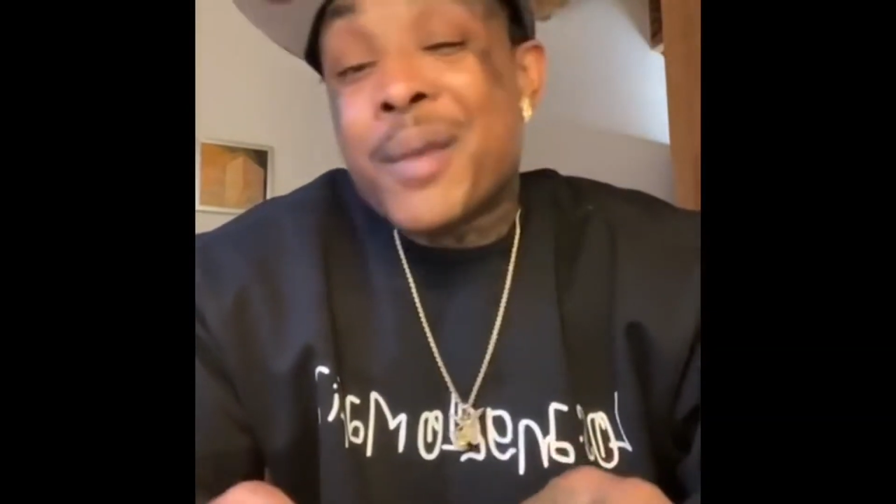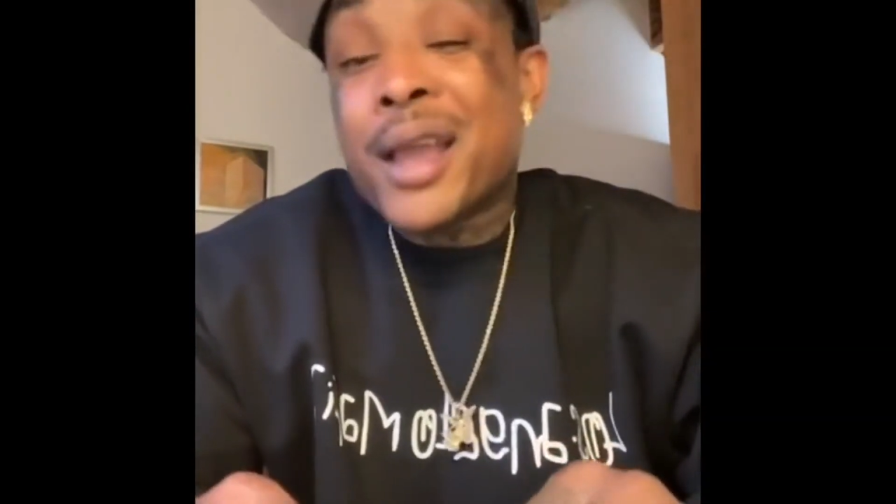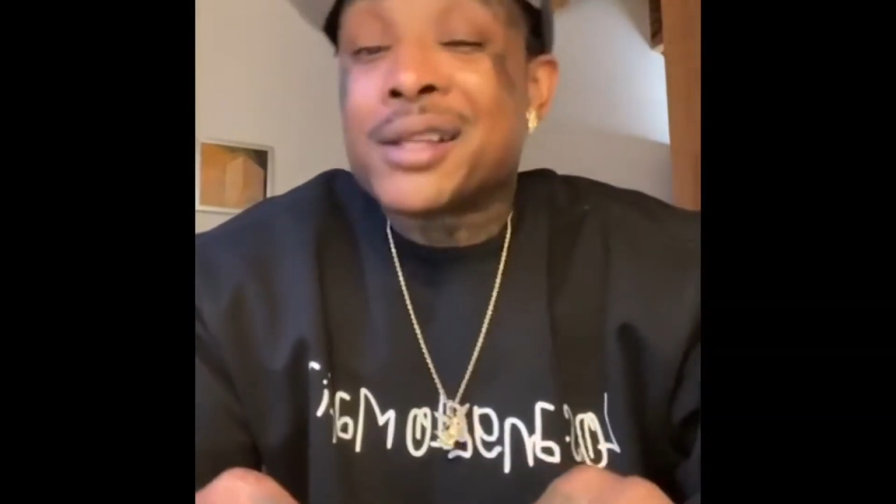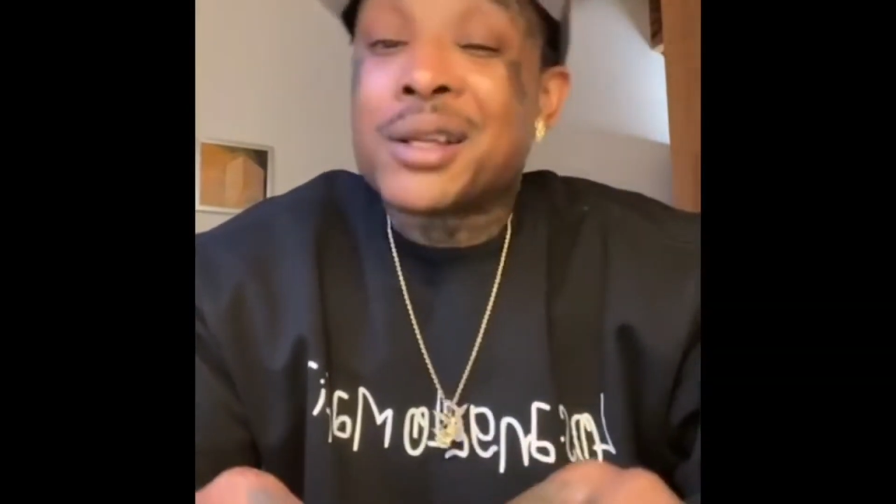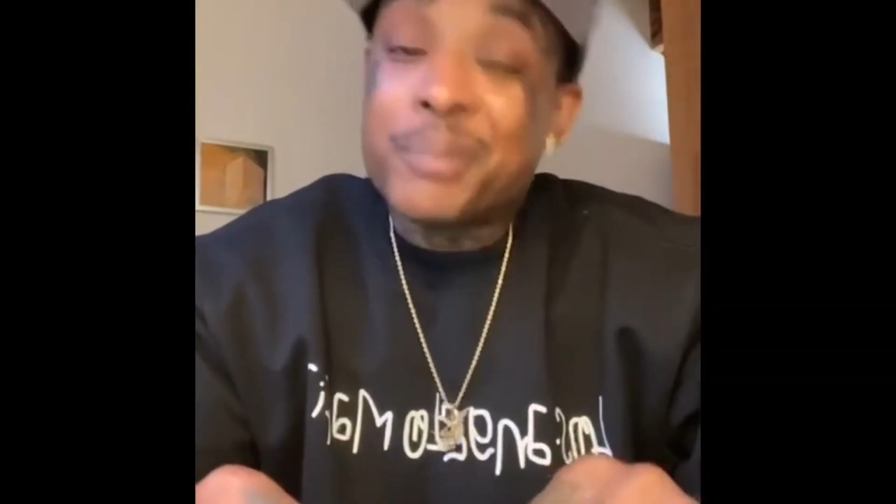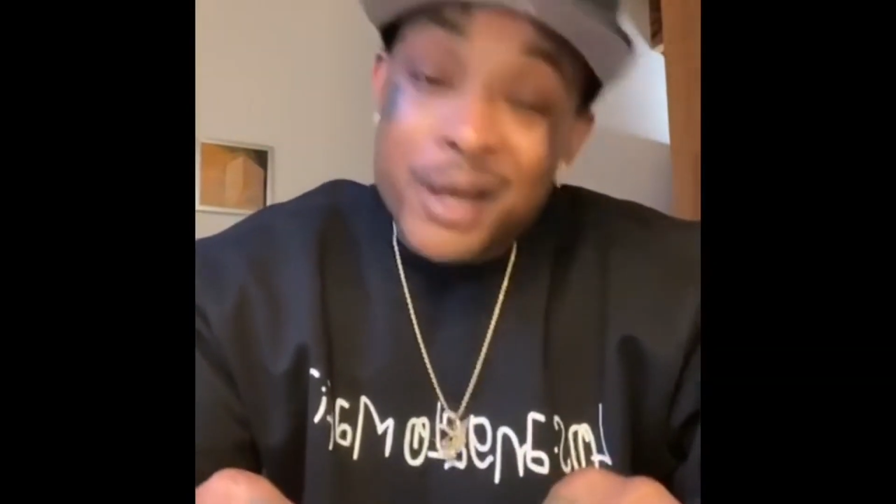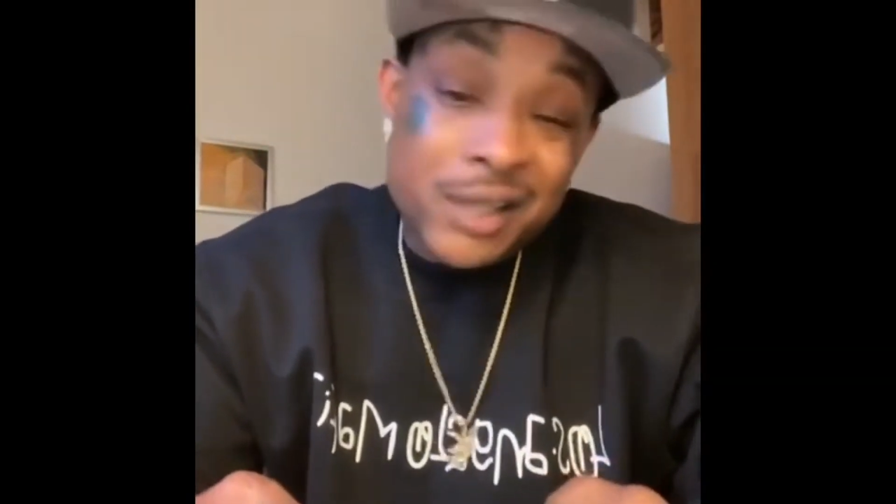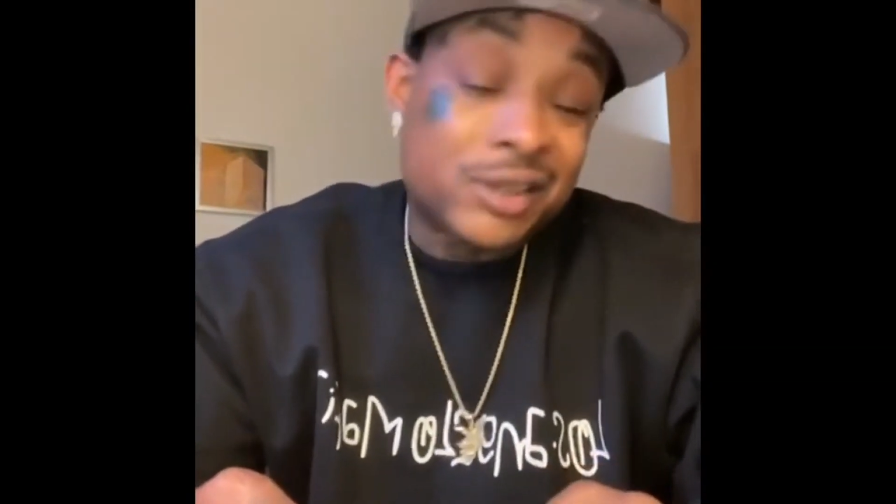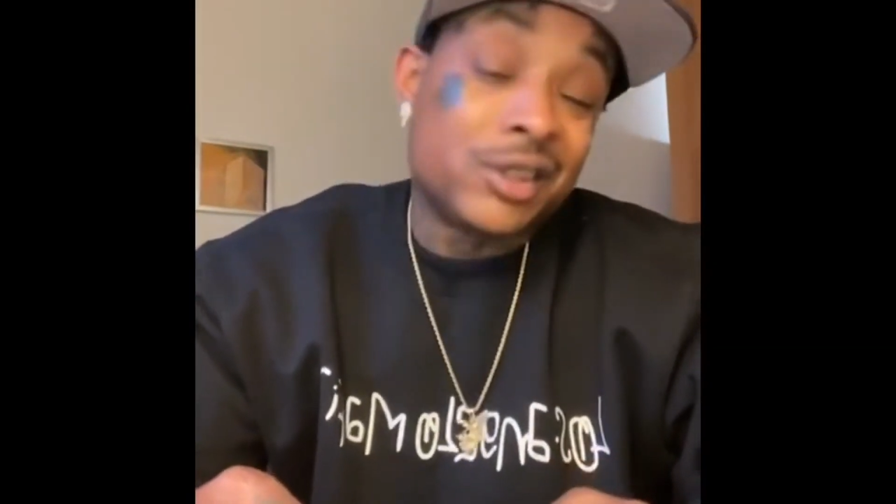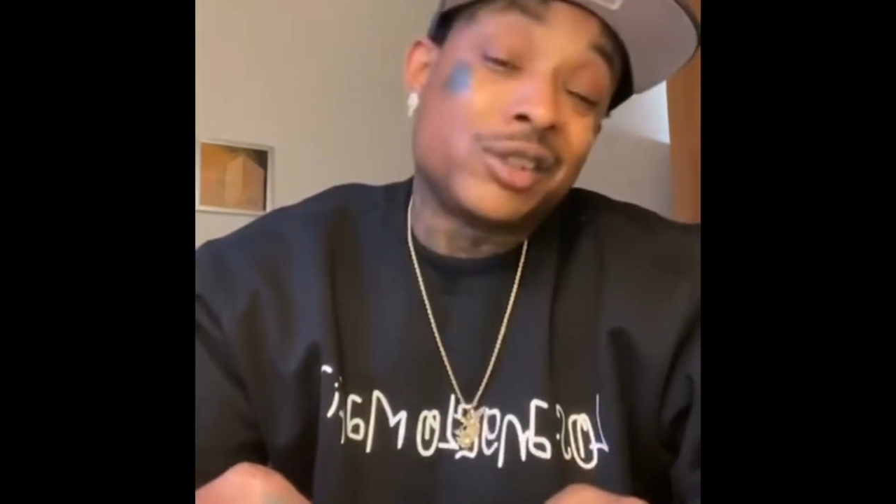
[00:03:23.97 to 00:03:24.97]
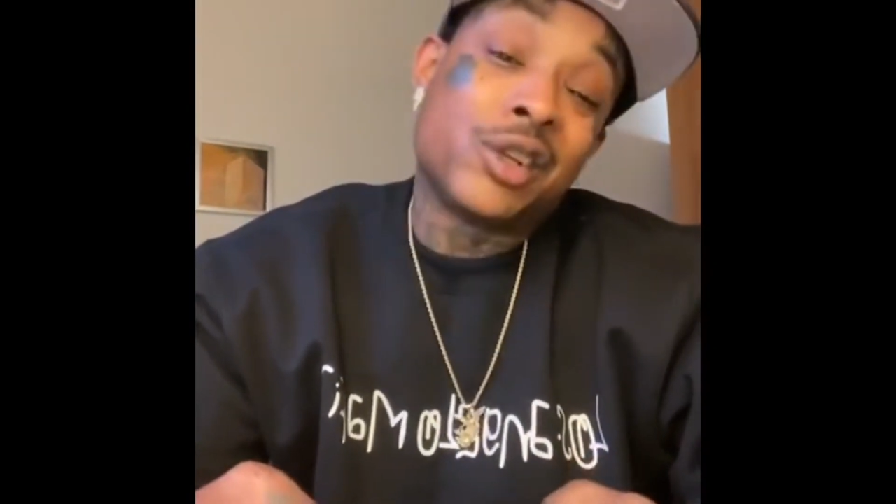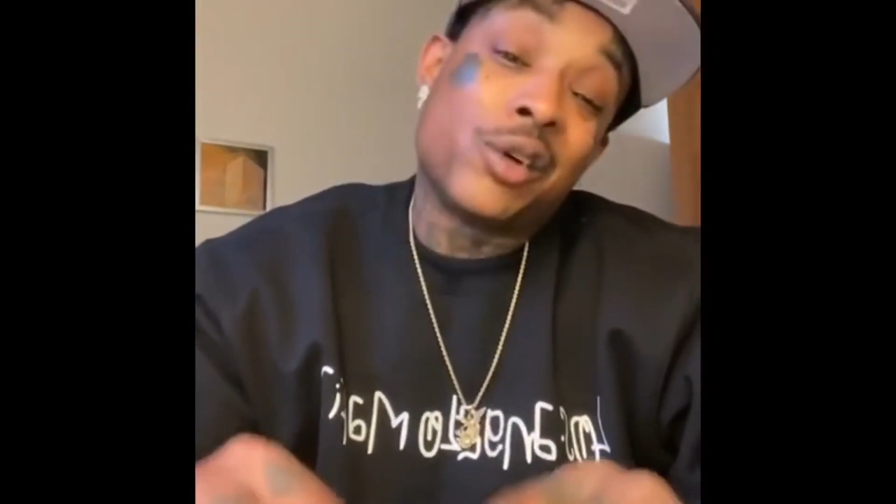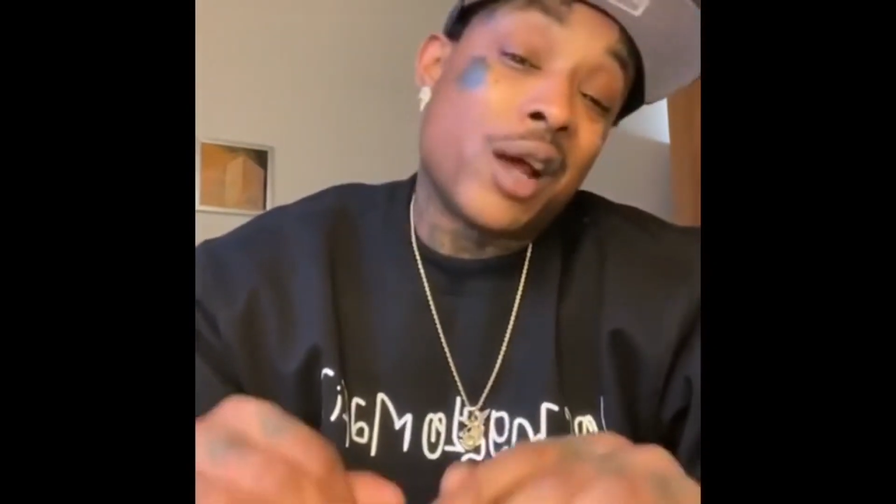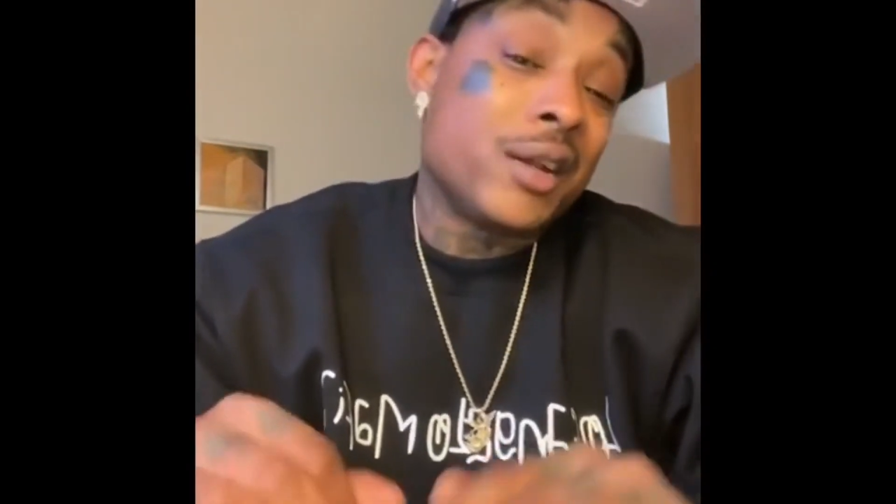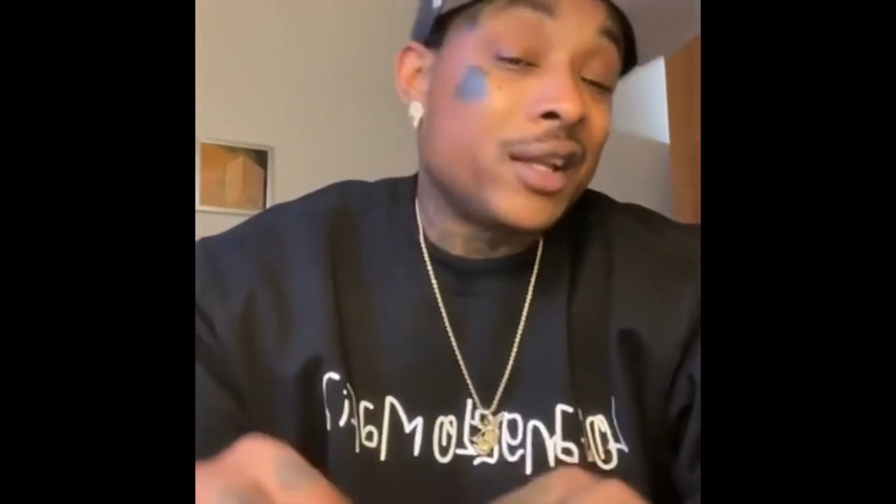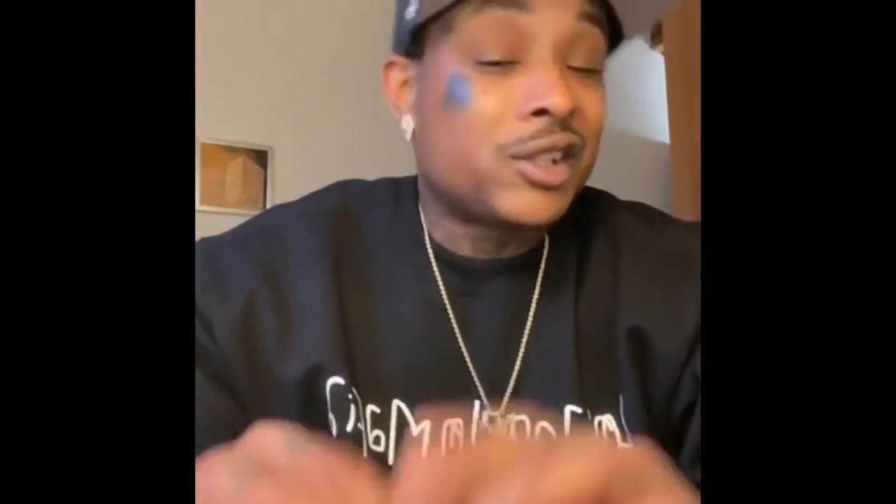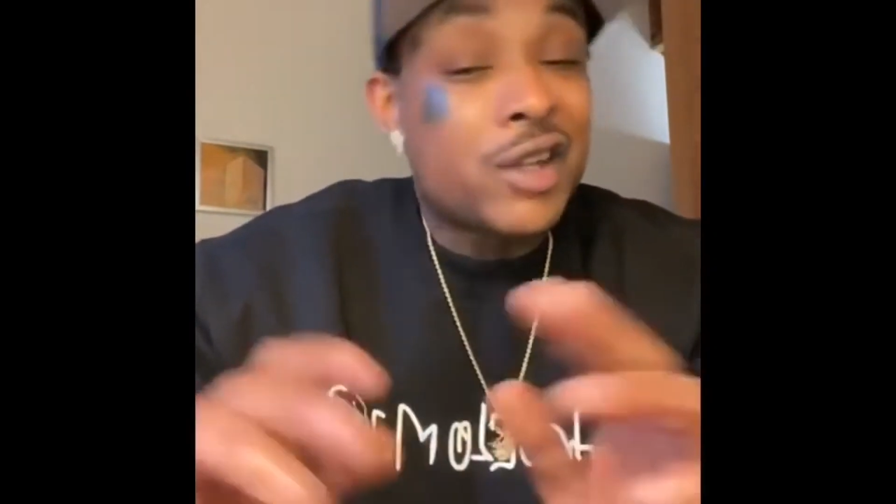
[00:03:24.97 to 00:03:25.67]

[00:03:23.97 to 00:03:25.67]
Mac is a buster, so uh, niggas,